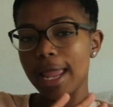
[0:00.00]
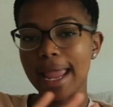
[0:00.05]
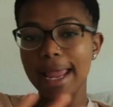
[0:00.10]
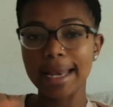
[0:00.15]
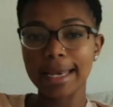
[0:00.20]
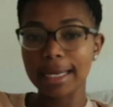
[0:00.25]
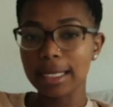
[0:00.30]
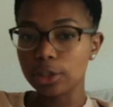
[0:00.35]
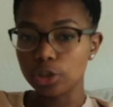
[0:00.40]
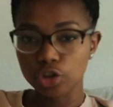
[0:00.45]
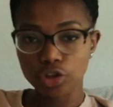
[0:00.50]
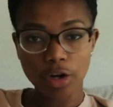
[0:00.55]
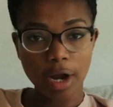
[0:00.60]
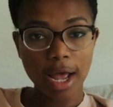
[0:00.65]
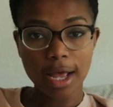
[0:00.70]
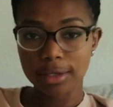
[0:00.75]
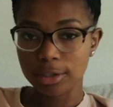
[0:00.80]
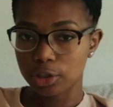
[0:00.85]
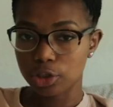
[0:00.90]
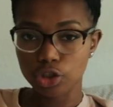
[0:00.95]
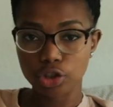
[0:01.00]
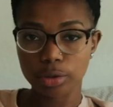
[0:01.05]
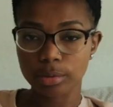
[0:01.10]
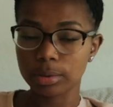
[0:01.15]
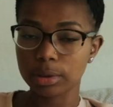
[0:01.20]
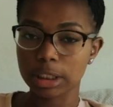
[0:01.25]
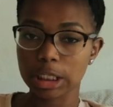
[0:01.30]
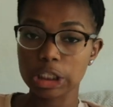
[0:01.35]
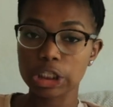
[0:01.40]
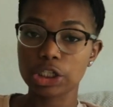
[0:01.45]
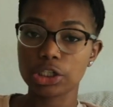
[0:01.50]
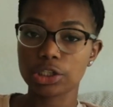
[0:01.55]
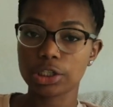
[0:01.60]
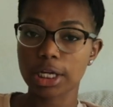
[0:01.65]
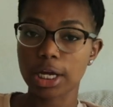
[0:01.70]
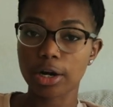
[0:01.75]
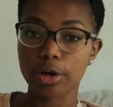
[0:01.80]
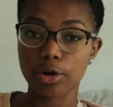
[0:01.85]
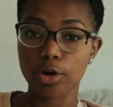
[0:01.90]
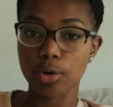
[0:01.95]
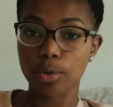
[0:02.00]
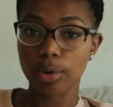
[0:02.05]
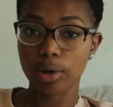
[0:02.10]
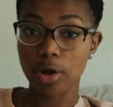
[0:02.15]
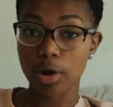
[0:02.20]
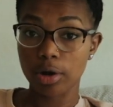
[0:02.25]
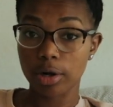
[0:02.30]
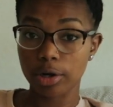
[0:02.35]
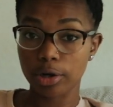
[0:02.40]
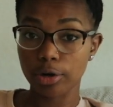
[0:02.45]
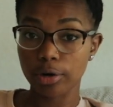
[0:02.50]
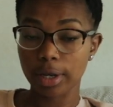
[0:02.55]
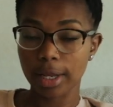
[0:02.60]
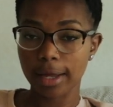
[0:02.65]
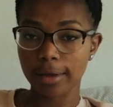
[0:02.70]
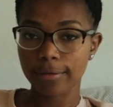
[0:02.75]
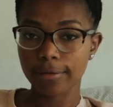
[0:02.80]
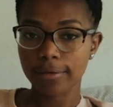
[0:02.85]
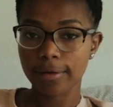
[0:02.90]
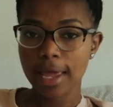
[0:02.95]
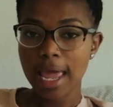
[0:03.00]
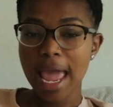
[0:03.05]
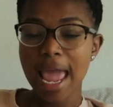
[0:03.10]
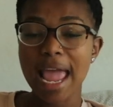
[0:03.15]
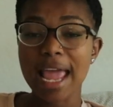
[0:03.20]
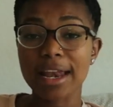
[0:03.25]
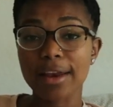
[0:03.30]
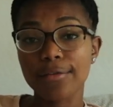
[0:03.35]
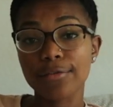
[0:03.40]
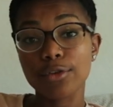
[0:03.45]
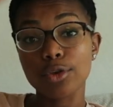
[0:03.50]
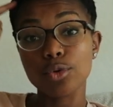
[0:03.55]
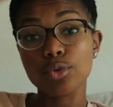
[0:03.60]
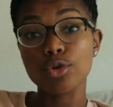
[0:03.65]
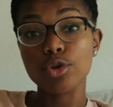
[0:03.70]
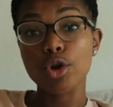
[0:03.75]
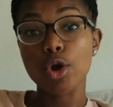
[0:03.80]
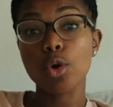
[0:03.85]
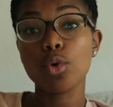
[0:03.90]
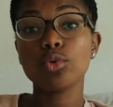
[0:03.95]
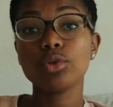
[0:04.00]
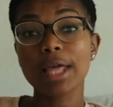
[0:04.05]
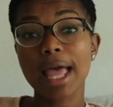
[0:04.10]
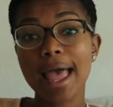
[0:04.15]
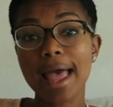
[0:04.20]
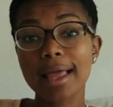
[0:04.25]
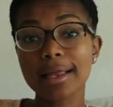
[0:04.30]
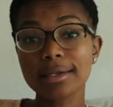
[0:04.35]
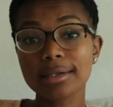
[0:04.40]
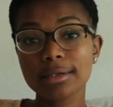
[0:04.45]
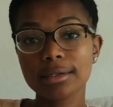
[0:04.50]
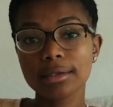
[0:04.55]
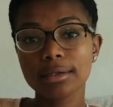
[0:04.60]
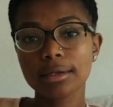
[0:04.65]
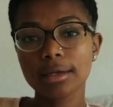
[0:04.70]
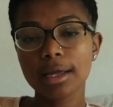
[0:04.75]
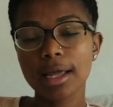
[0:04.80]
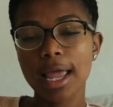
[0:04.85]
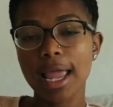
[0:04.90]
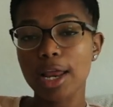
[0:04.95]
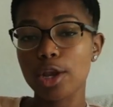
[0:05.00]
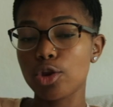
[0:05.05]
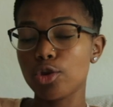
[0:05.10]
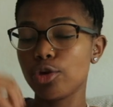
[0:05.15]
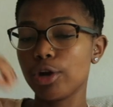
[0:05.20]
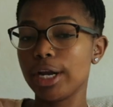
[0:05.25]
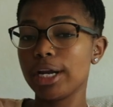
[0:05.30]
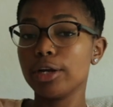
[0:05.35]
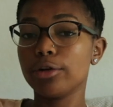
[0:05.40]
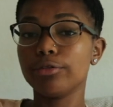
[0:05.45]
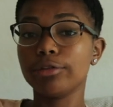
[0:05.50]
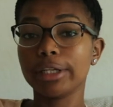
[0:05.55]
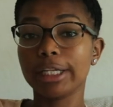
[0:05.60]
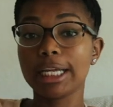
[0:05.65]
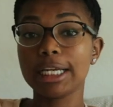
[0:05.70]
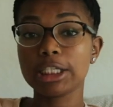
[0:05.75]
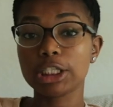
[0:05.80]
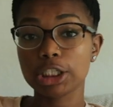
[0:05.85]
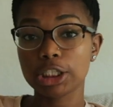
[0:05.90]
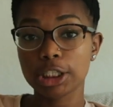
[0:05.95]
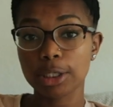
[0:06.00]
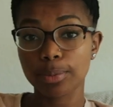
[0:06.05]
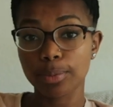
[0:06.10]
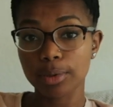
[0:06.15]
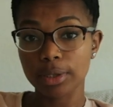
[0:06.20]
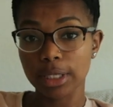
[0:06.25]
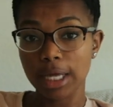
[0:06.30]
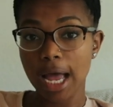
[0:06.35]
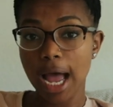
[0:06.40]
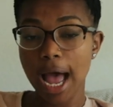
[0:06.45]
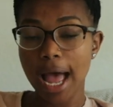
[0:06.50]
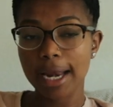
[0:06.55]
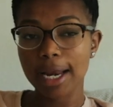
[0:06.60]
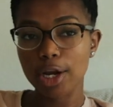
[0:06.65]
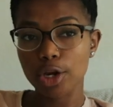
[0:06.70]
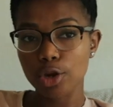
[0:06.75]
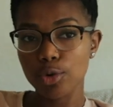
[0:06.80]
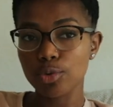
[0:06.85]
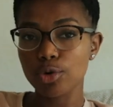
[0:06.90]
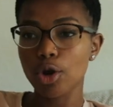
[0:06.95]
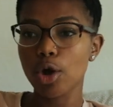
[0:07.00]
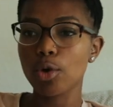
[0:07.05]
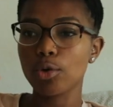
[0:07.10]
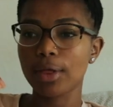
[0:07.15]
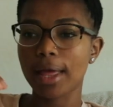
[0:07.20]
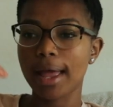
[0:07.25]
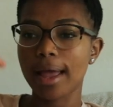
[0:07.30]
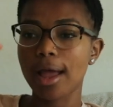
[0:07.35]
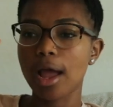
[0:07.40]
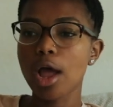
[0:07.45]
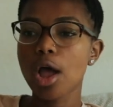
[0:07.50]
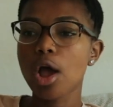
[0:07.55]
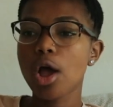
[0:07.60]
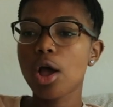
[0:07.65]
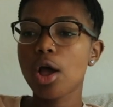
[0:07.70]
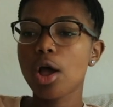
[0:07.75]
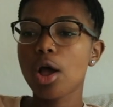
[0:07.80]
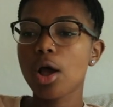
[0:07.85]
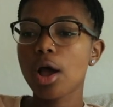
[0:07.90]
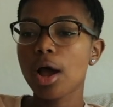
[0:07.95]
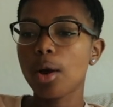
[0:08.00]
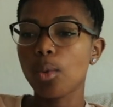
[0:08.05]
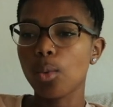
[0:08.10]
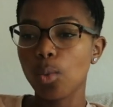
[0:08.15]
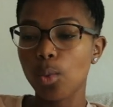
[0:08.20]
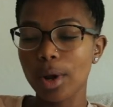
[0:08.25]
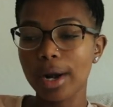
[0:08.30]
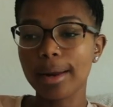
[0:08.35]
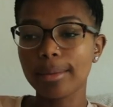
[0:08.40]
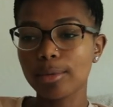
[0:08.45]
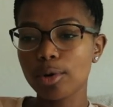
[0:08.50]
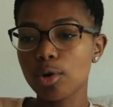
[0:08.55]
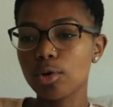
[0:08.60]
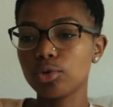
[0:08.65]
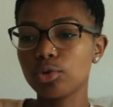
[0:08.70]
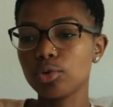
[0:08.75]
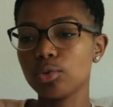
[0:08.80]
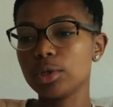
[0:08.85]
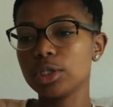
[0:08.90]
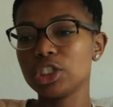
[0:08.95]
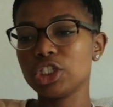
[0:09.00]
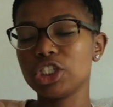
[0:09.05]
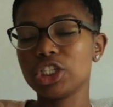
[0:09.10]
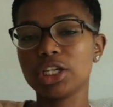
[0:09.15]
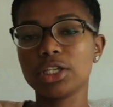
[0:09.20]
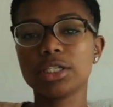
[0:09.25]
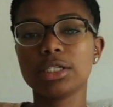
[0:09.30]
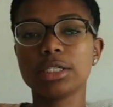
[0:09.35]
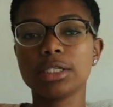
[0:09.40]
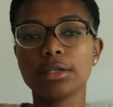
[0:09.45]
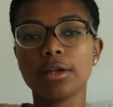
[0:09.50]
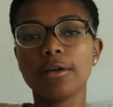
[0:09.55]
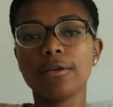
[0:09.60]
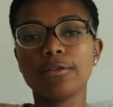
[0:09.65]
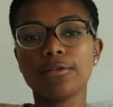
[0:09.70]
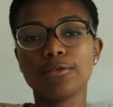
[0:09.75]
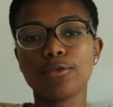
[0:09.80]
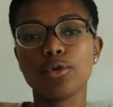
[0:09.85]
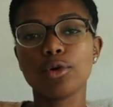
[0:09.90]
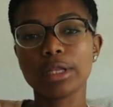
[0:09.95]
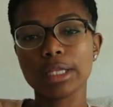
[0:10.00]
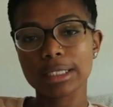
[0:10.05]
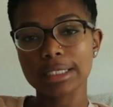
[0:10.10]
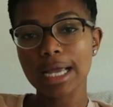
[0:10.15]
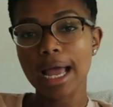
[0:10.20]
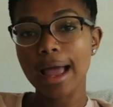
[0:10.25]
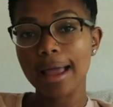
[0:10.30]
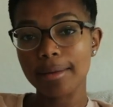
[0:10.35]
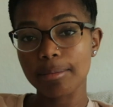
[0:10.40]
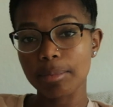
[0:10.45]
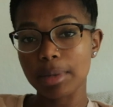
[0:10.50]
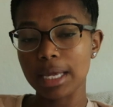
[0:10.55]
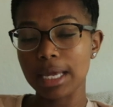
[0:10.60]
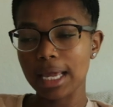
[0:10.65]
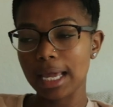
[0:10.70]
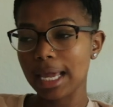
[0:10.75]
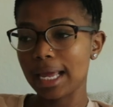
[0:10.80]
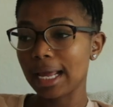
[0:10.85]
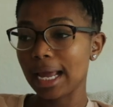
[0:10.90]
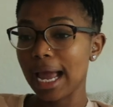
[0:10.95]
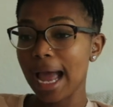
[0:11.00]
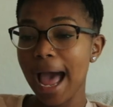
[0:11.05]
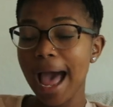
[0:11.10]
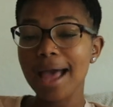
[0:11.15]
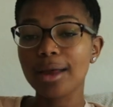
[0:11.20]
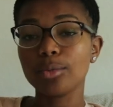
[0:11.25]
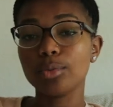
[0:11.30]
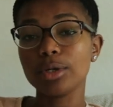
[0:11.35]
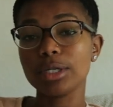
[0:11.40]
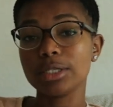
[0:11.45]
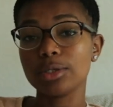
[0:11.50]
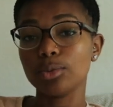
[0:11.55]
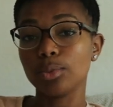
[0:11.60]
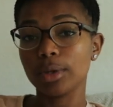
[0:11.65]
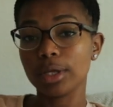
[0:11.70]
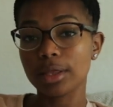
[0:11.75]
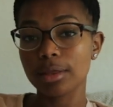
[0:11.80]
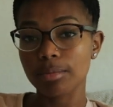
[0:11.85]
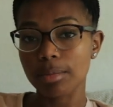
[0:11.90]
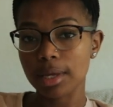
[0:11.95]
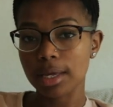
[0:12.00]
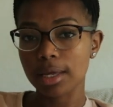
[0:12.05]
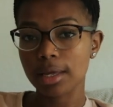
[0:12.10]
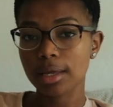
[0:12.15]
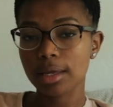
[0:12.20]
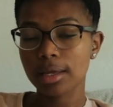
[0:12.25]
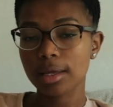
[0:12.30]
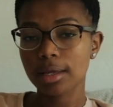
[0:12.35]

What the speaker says: any trials and tribulations that are going on in your life. And if you know that, and you're in a relationship with God, and you know that what I'm going through is just for the time being, and God is with me,